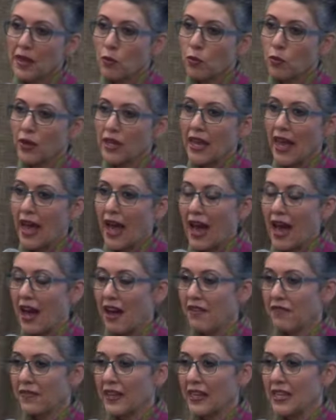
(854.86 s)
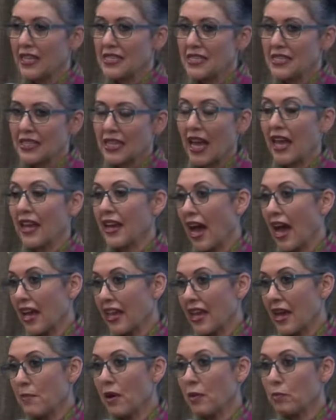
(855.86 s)
that we have is, and I
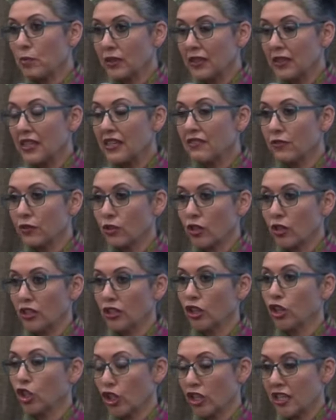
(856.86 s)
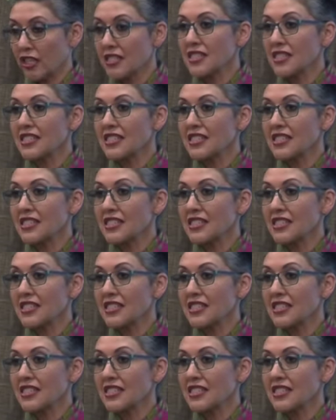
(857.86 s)
am a believer in learn a